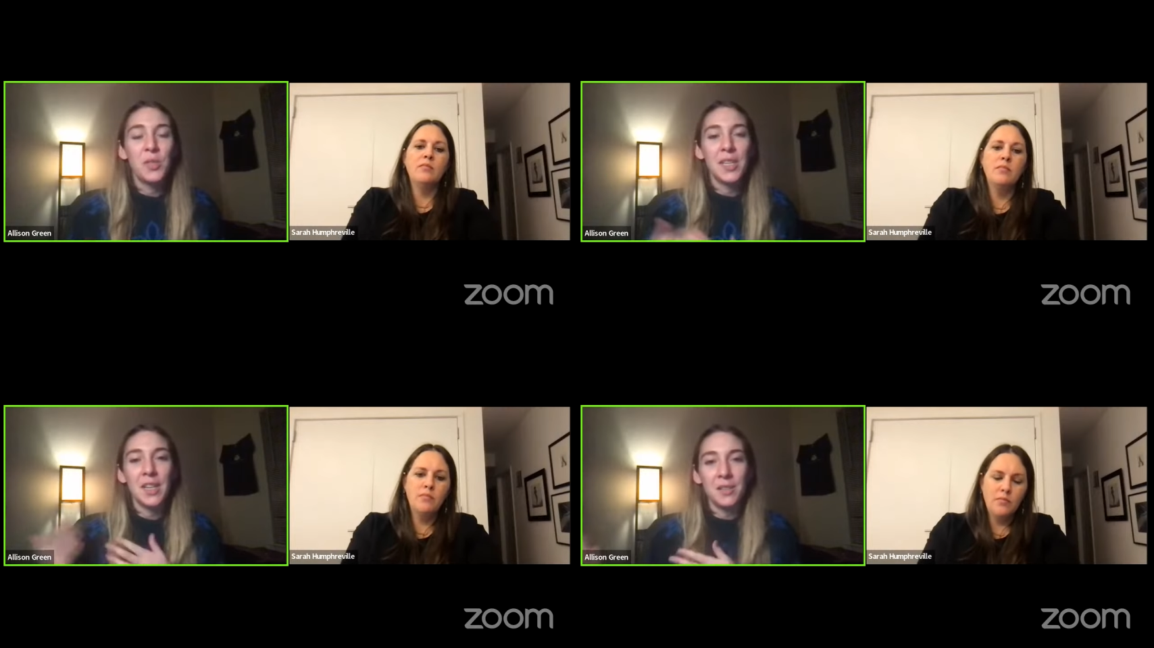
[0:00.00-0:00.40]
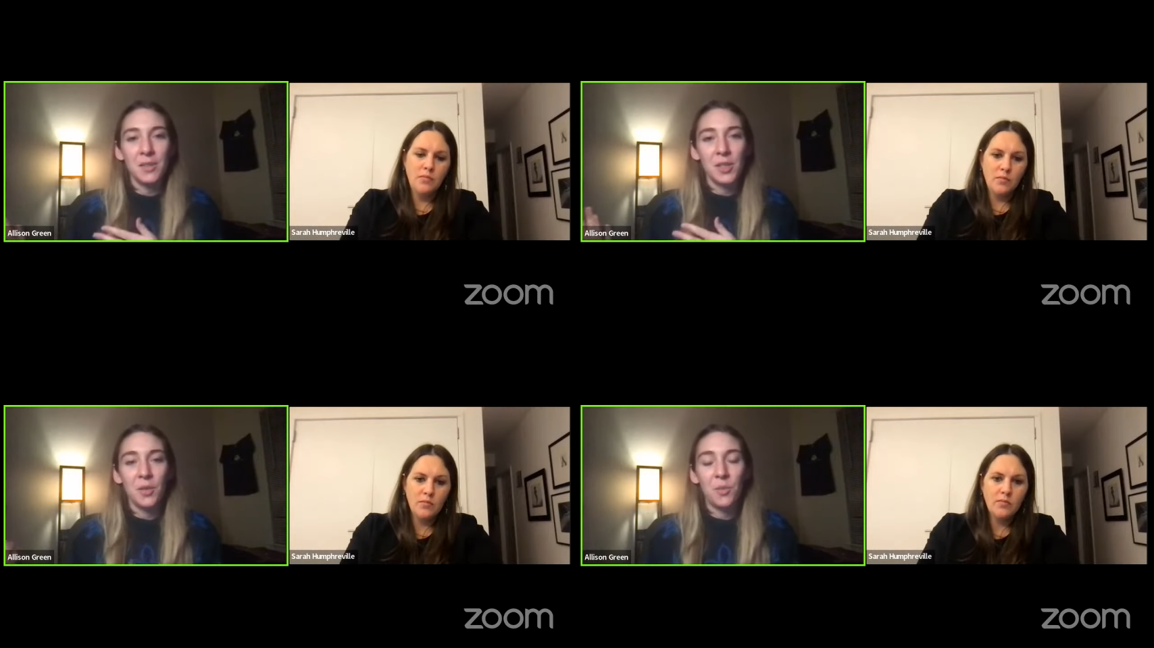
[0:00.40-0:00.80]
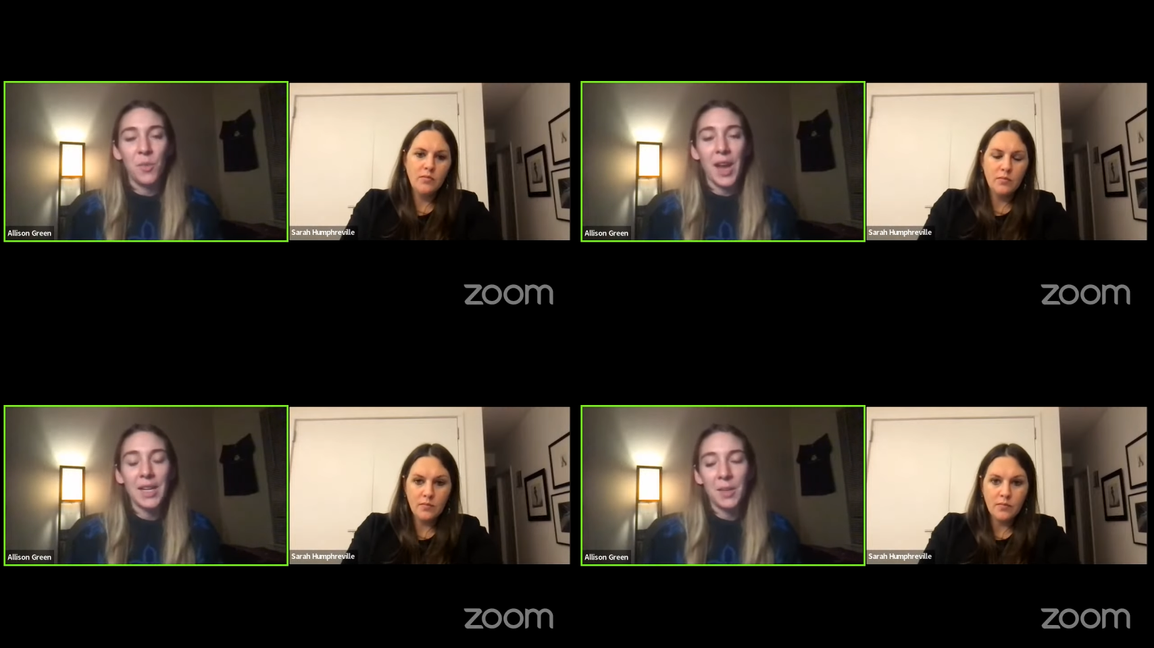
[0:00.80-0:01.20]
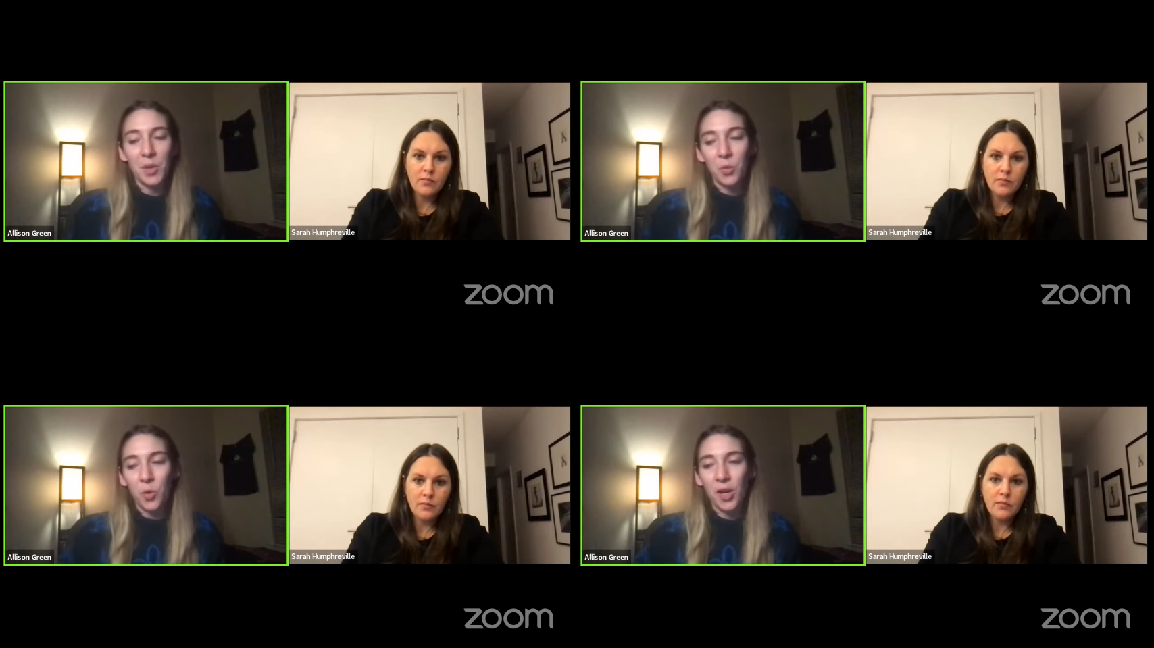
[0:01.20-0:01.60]
Speaker 1: did some
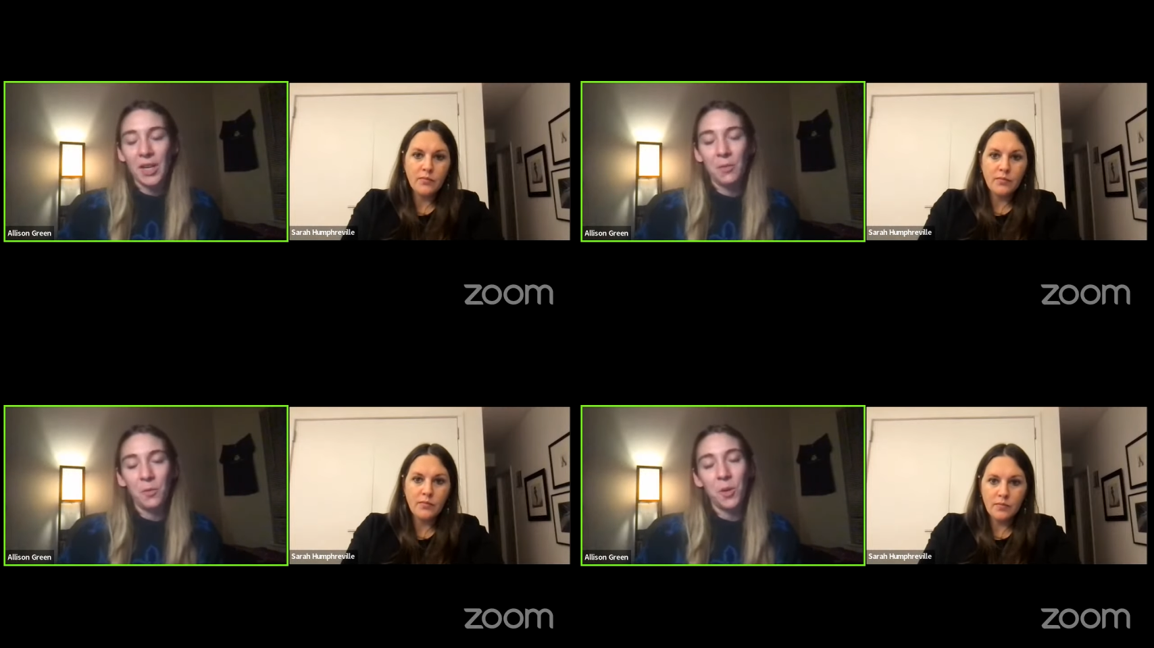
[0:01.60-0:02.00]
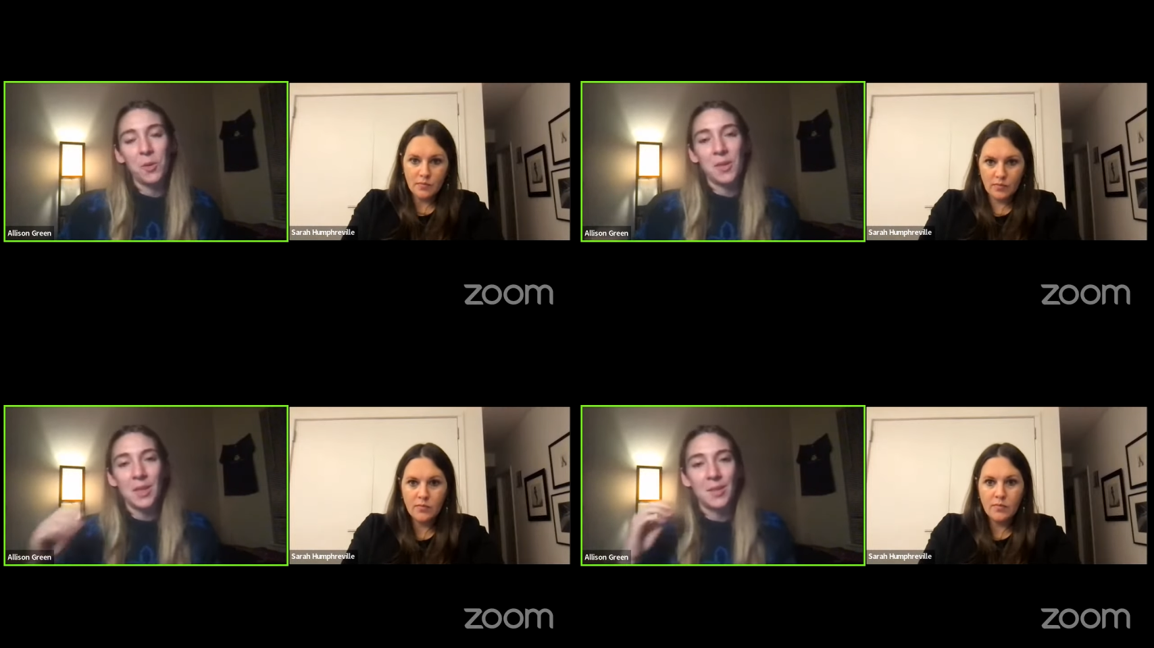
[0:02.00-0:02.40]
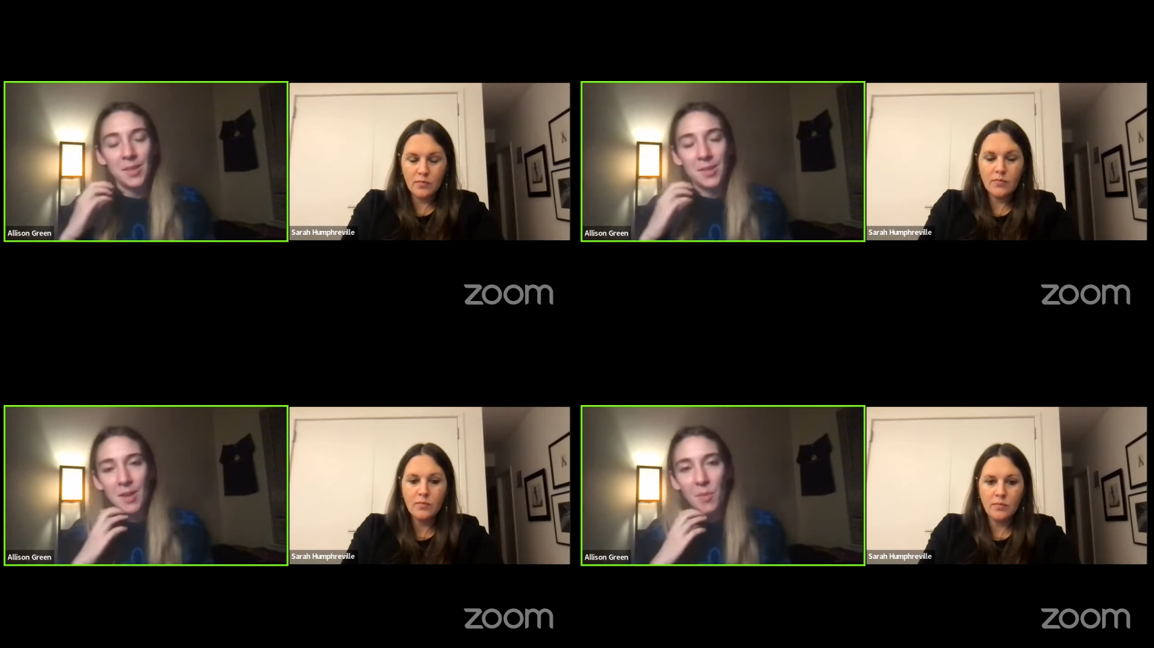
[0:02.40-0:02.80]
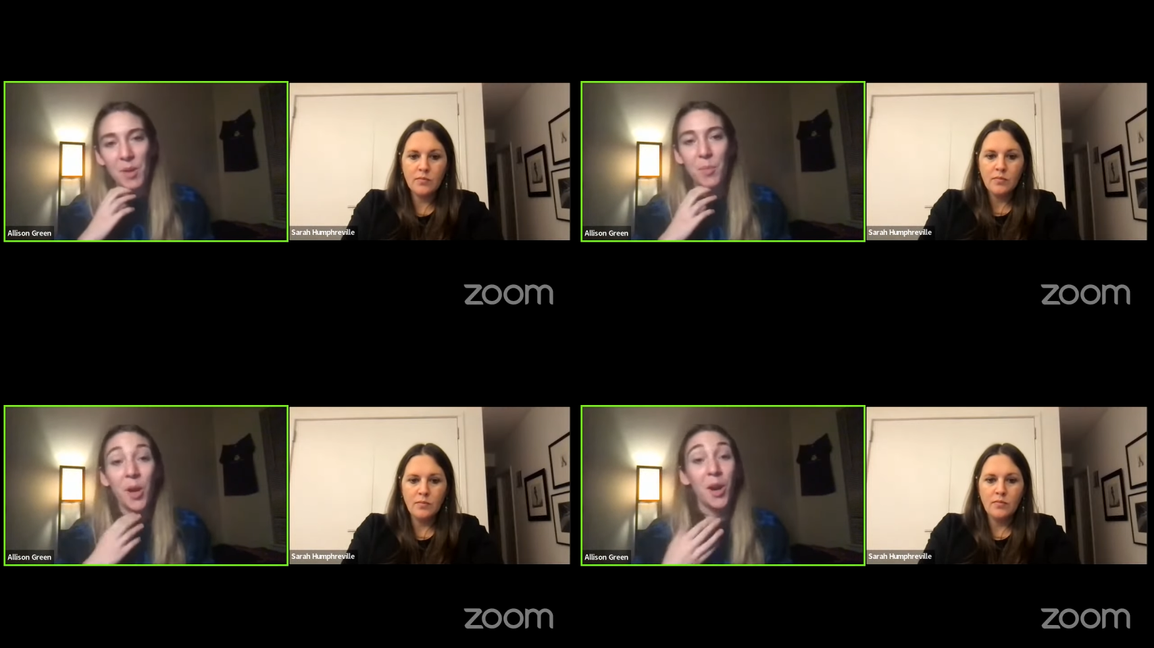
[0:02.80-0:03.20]
academic work and wrote your thesis um,
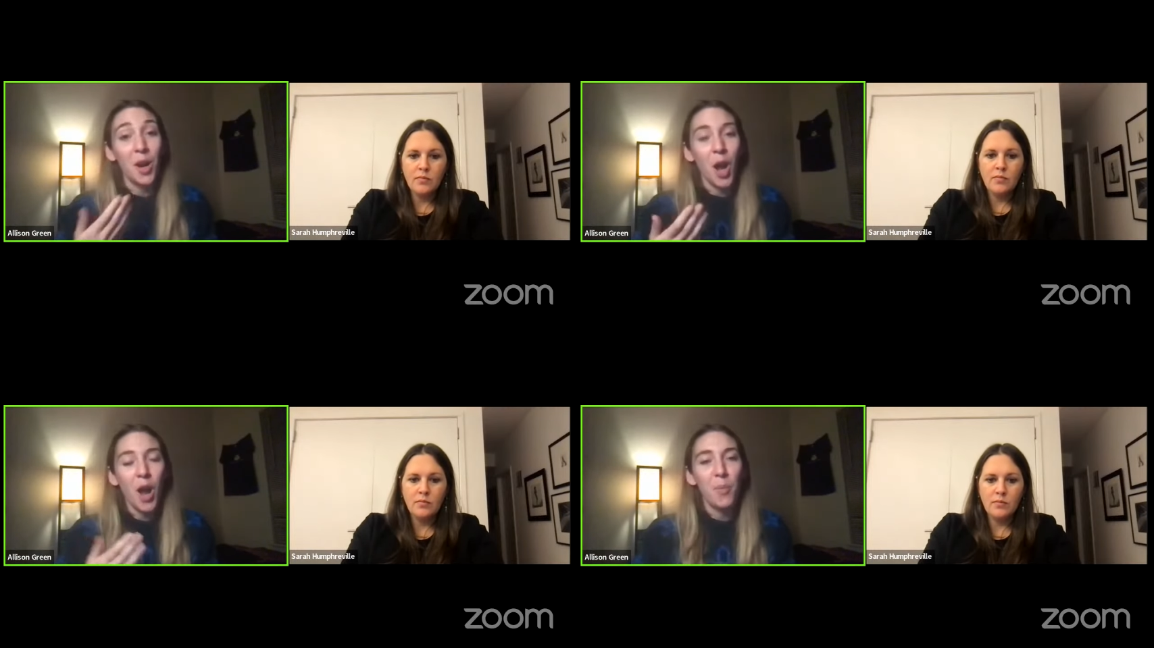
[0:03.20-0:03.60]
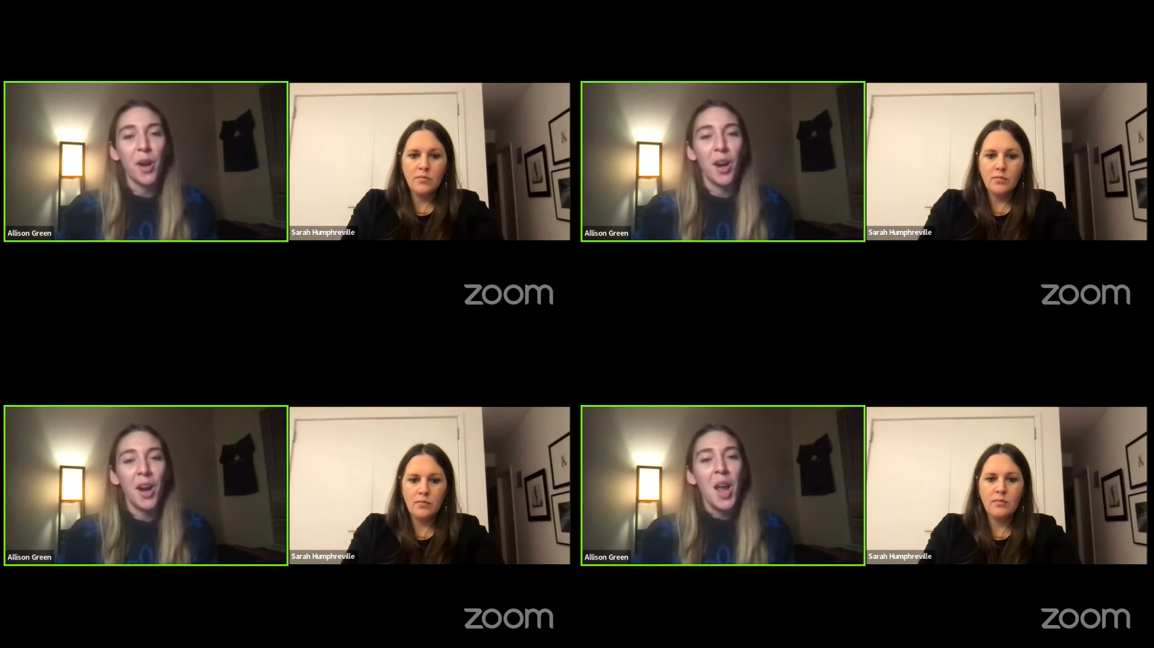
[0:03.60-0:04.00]
in part on Hopper,